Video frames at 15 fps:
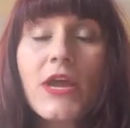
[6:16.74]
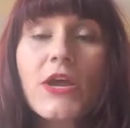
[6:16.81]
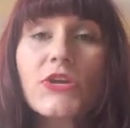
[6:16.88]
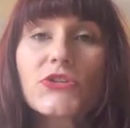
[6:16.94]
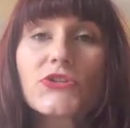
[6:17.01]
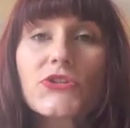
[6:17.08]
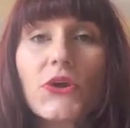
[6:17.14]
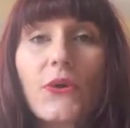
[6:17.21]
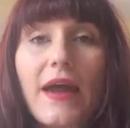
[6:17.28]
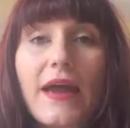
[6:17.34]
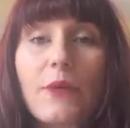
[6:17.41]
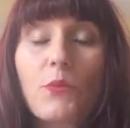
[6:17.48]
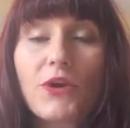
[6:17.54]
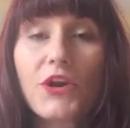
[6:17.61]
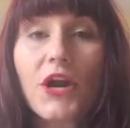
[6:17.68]
So
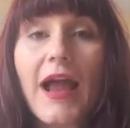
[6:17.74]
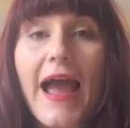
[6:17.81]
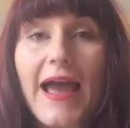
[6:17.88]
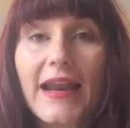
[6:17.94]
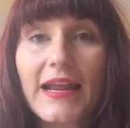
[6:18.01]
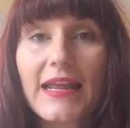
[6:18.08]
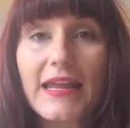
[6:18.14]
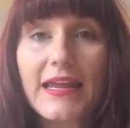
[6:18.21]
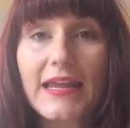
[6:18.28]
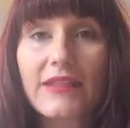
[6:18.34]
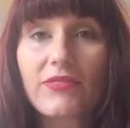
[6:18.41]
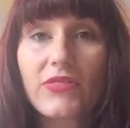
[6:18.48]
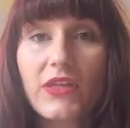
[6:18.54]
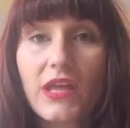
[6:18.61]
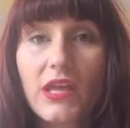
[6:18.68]
when you're adding
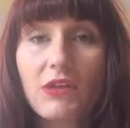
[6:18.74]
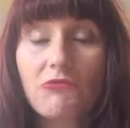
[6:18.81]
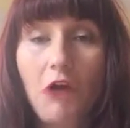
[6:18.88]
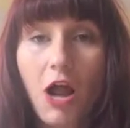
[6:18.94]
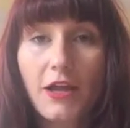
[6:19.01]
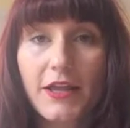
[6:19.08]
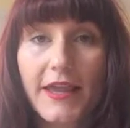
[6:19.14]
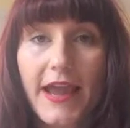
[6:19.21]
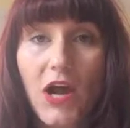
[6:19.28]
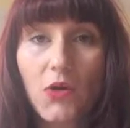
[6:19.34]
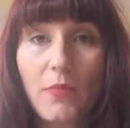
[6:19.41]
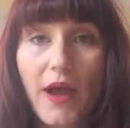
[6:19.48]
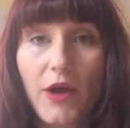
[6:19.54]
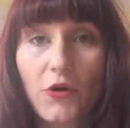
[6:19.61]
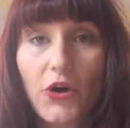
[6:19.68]
in the raw cacao
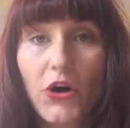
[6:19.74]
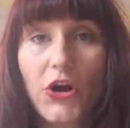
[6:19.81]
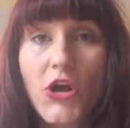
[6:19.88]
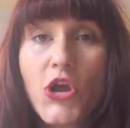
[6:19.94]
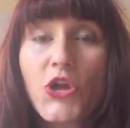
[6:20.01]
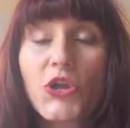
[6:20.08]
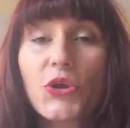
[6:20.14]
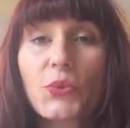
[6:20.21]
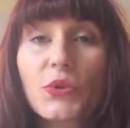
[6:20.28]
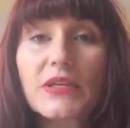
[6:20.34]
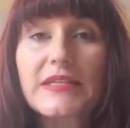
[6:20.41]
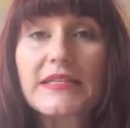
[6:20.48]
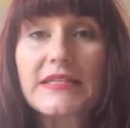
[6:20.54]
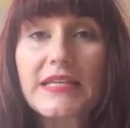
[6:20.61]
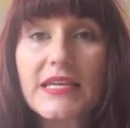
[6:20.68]
powder, you will
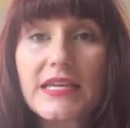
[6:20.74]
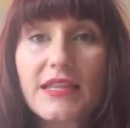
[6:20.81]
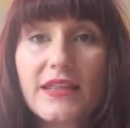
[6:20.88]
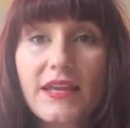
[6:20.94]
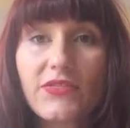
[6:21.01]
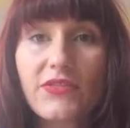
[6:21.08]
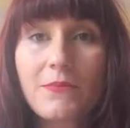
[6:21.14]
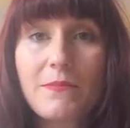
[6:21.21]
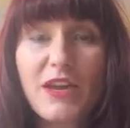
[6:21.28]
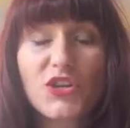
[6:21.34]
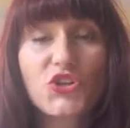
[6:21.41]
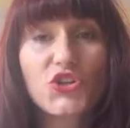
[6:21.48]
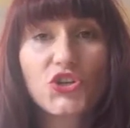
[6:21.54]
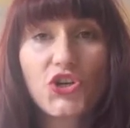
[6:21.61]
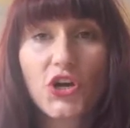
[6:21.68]
see that the
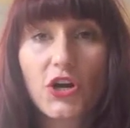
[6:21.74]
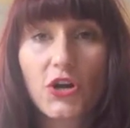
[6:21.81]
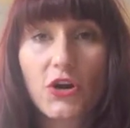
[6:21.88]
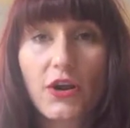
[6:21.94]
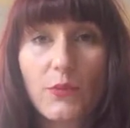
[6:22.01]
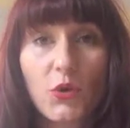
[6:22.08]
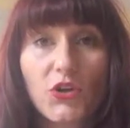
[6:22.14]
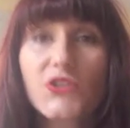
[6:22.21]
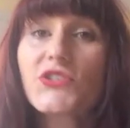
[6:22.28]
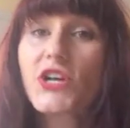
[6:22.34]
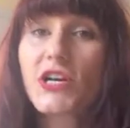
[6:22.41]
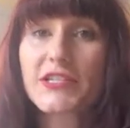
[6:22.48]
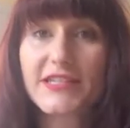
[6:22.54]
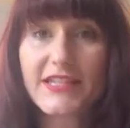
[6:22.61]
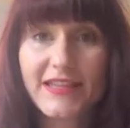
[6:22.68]
mixture will
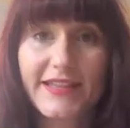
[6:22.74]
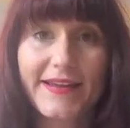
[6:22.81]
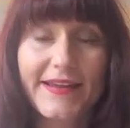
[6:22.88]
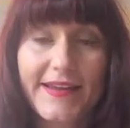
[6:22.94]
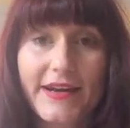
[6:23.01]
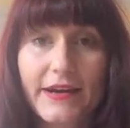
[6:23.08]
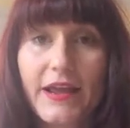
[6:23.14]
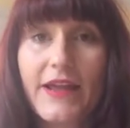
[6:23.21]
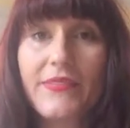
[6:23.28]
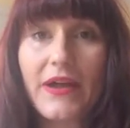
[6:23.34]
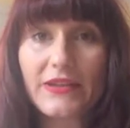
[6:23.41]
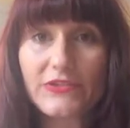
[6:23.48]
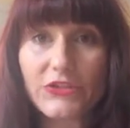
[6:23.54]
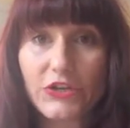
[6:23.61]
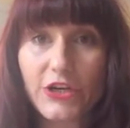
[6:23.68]
start to thicken, and
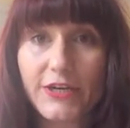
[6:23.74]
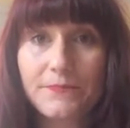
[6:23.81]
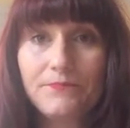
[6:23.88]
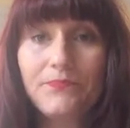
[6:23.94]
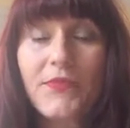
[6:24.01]
that's good.